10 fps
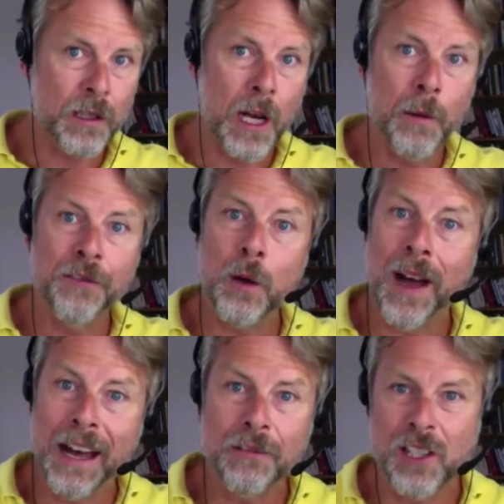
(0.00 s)
So if you
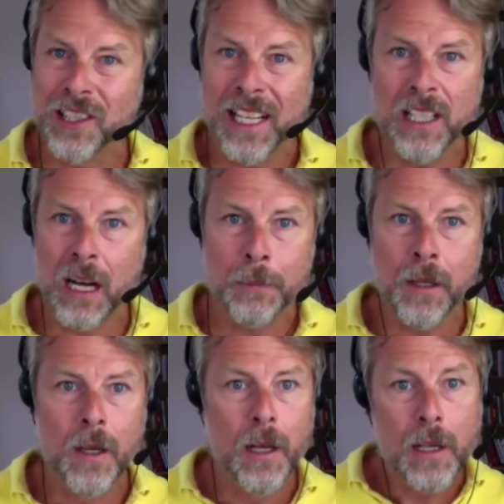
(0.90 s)
haven't set up
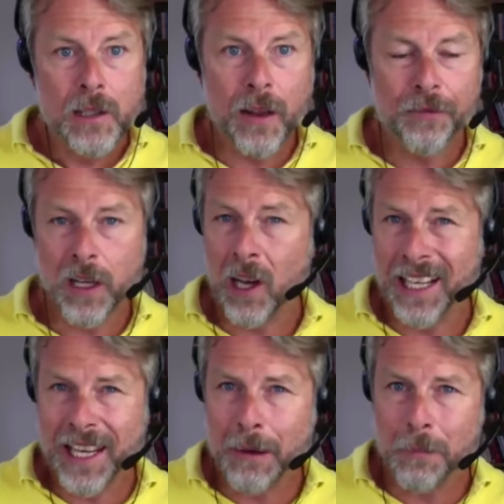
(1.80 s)
something
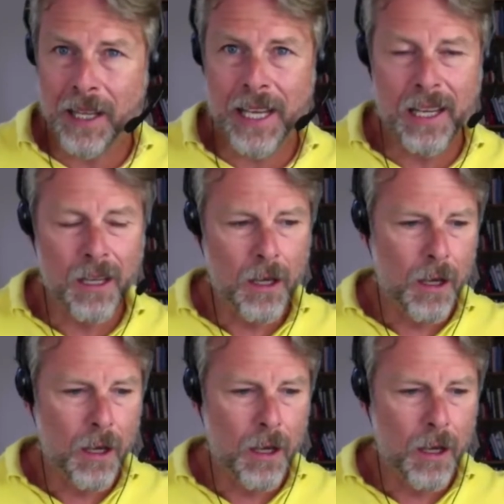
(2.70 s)
like Kibli